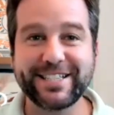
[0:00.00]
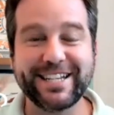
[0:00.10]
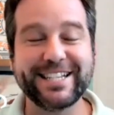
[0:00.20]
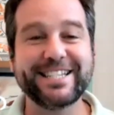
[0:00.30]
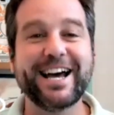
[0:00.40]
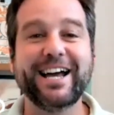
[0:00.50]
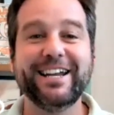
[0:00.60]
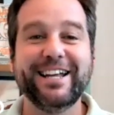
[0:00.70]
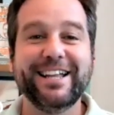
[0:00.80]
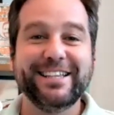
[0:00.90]
that it's not
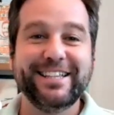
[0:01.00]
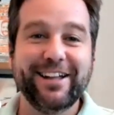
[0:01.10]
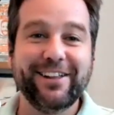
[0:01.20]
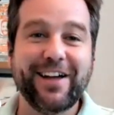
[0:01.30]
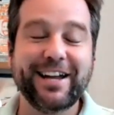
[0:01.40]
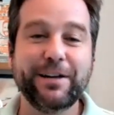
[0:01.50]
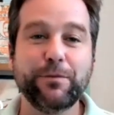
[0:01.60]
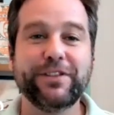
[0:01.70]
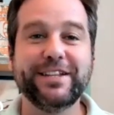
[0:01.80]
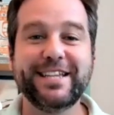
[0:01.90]
aligning
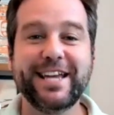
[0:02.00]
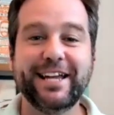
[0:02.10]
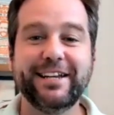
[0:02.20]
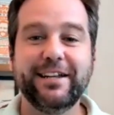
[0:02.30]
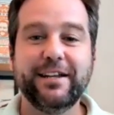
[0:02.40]
with intent.